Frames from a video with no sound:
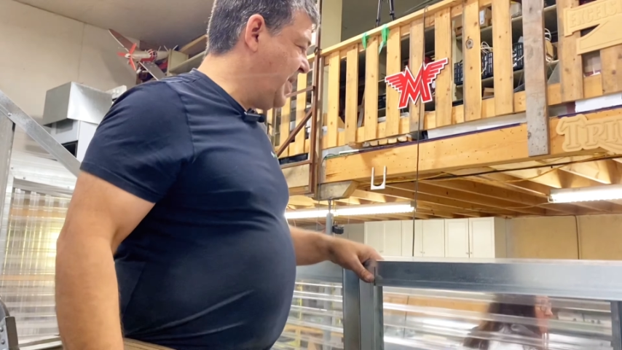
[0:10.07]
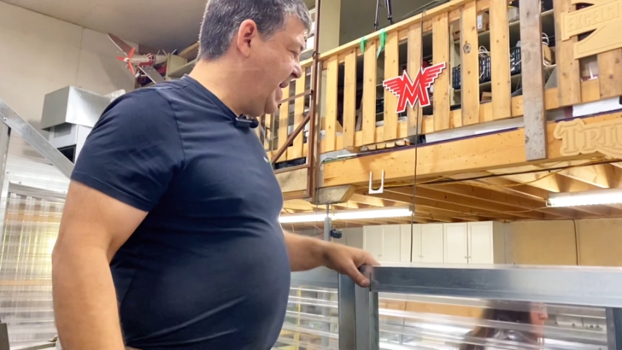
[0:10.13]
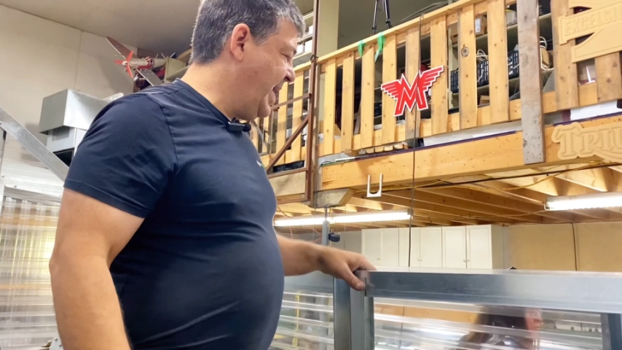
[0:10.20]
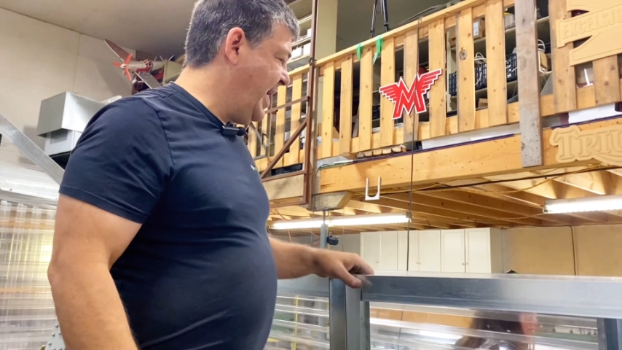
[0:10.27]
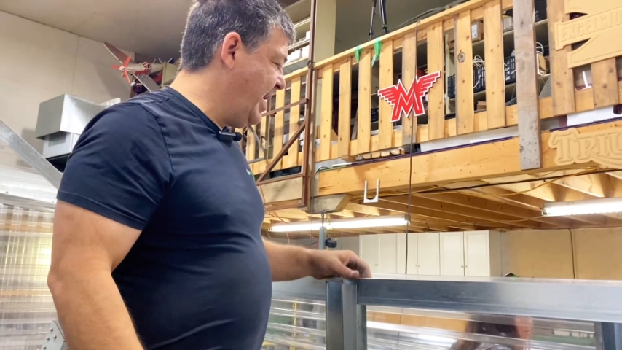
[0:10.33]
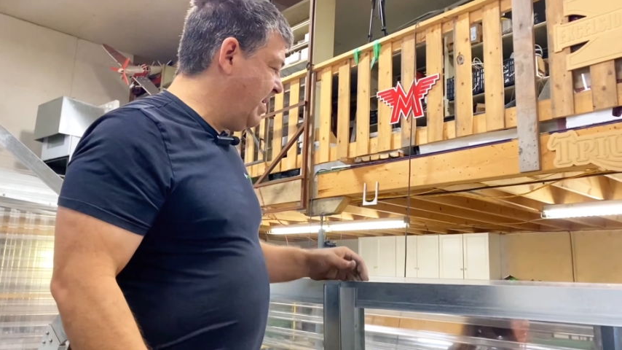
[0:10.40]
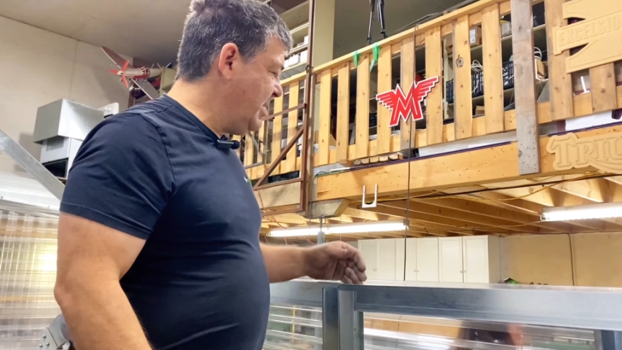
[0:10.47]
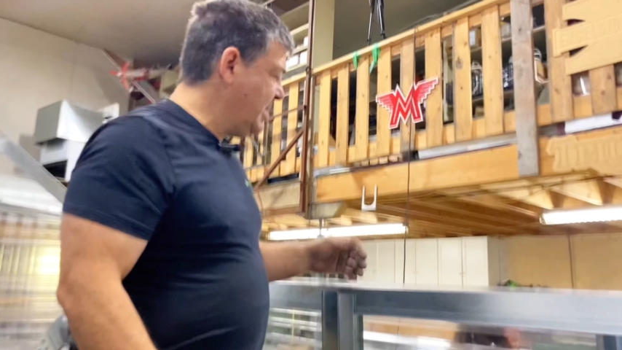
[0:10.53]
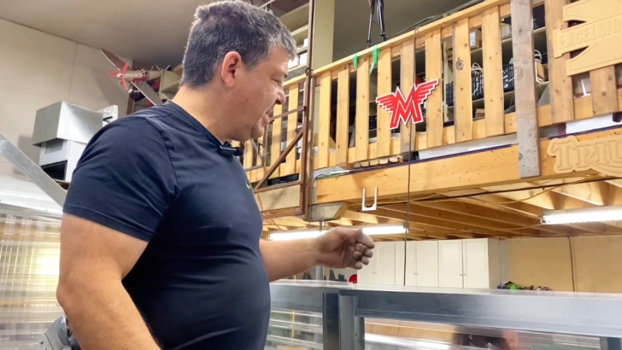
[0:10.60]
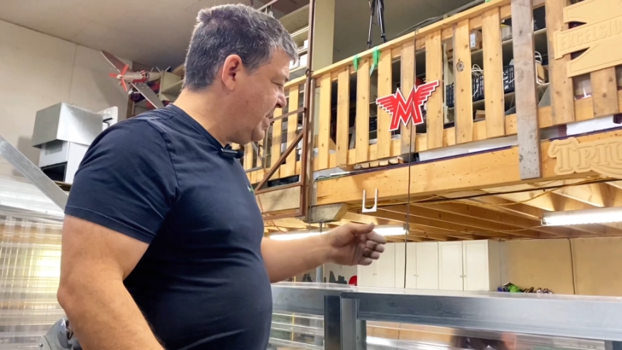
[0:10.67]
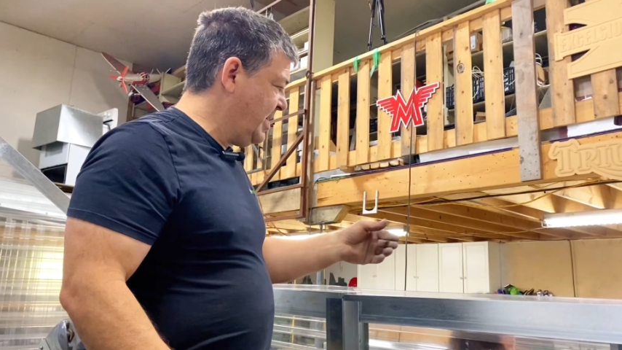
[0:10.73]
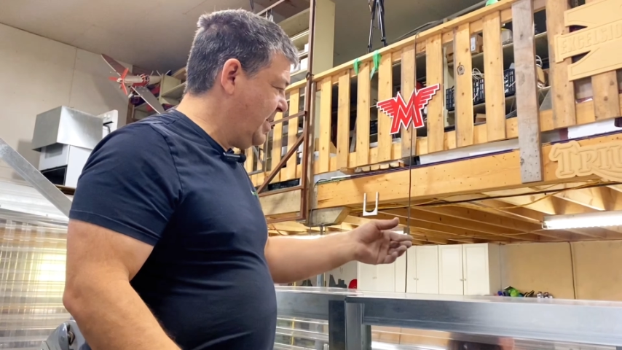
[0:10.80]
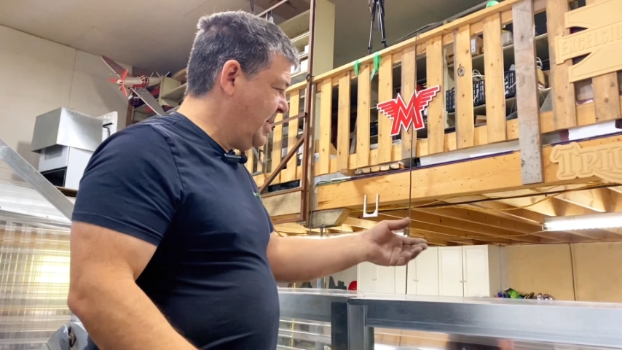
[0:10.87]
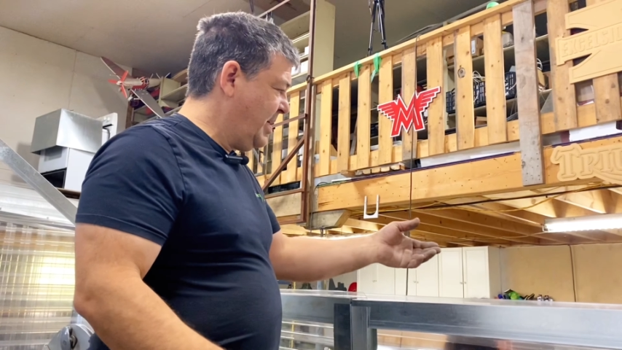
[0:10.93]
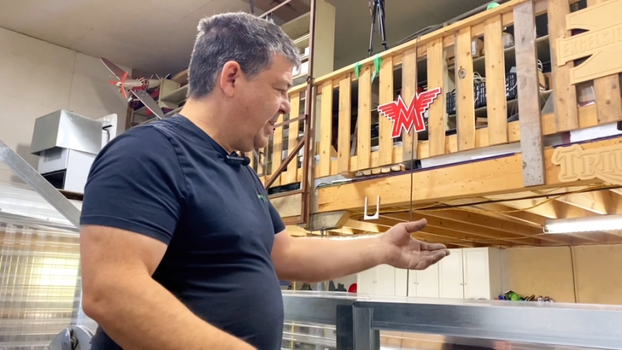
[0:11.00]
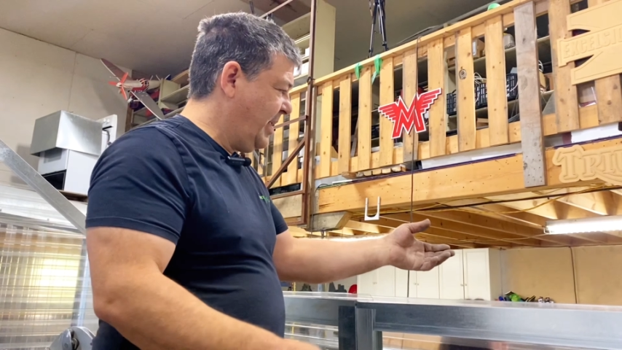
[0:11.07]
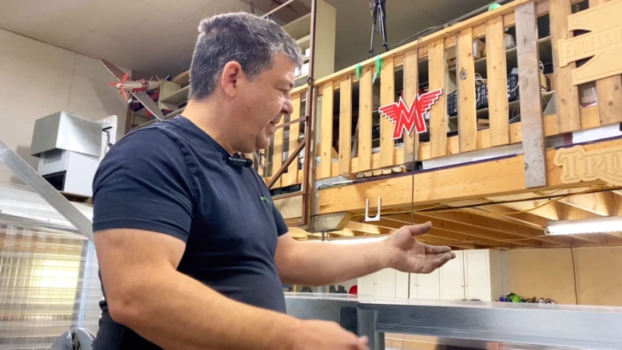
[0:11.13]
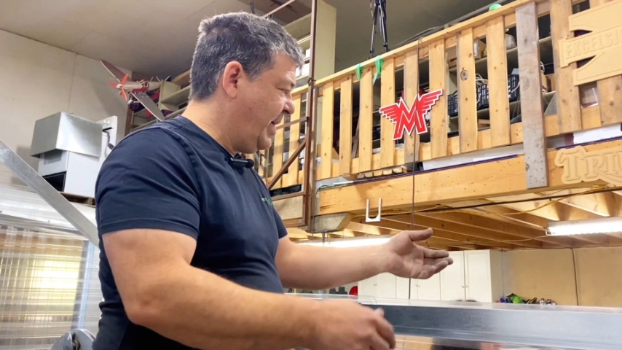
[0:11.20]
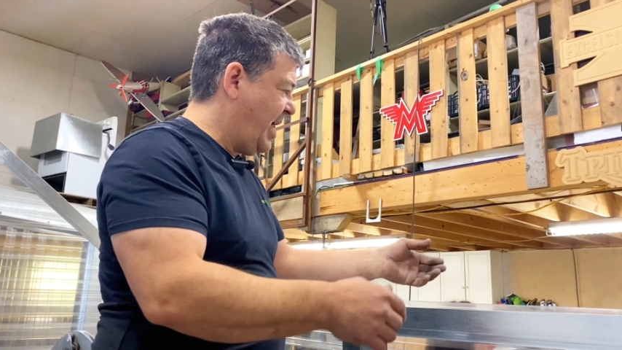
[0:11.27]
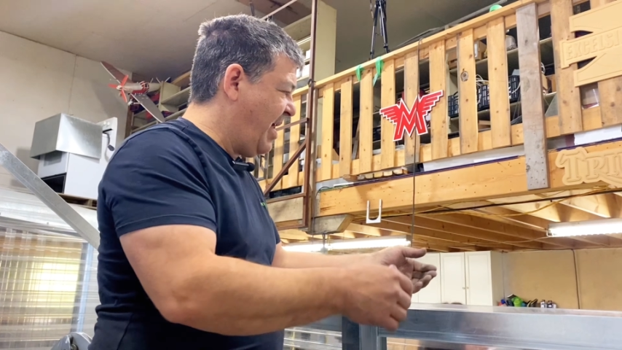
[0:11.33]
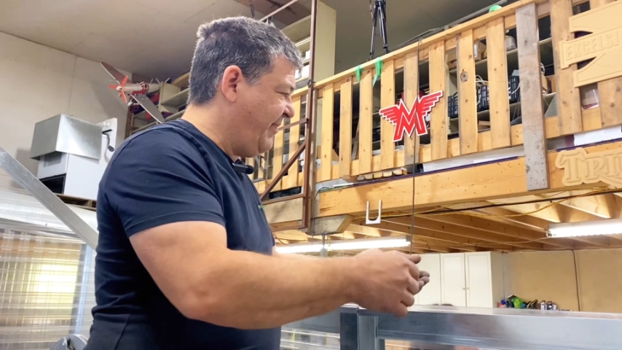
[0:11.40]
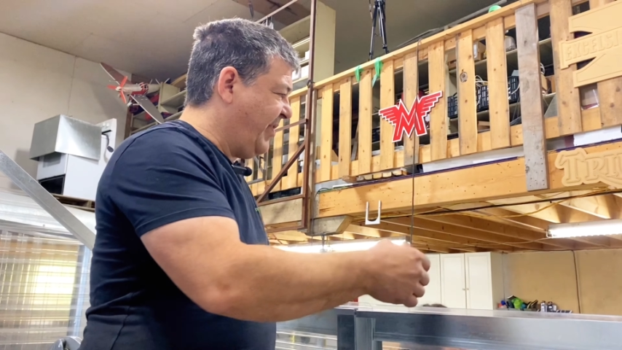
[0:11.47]
right here, and then
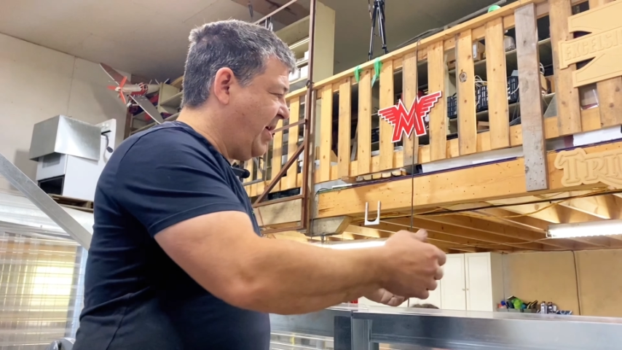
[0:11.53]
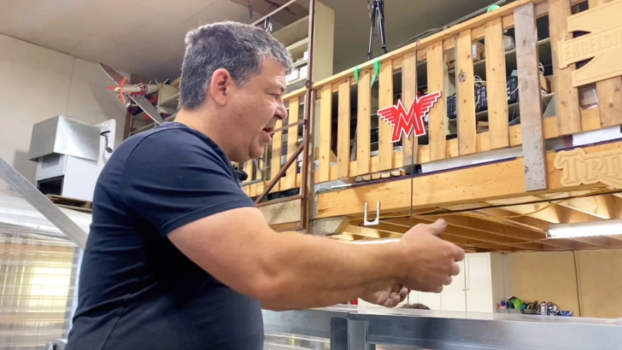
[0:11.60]
have your